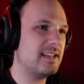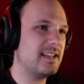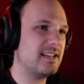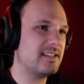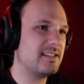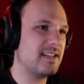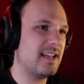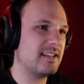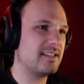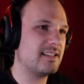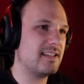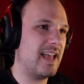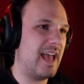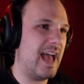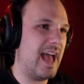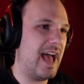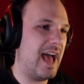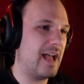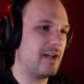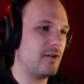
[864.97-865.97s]
in this chest,
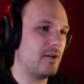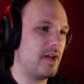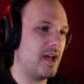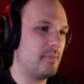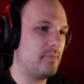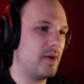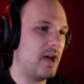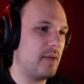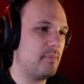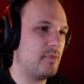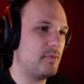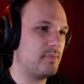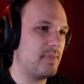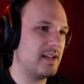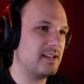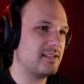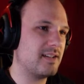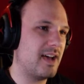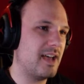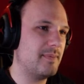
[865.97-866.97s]
yeah, I put
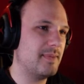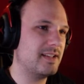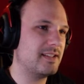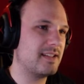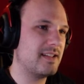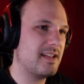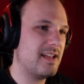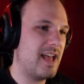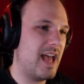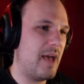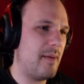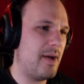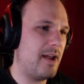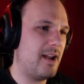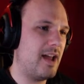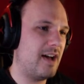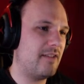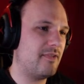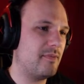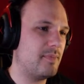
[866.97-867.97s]
my diamond and my
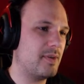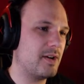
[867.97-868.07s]
lava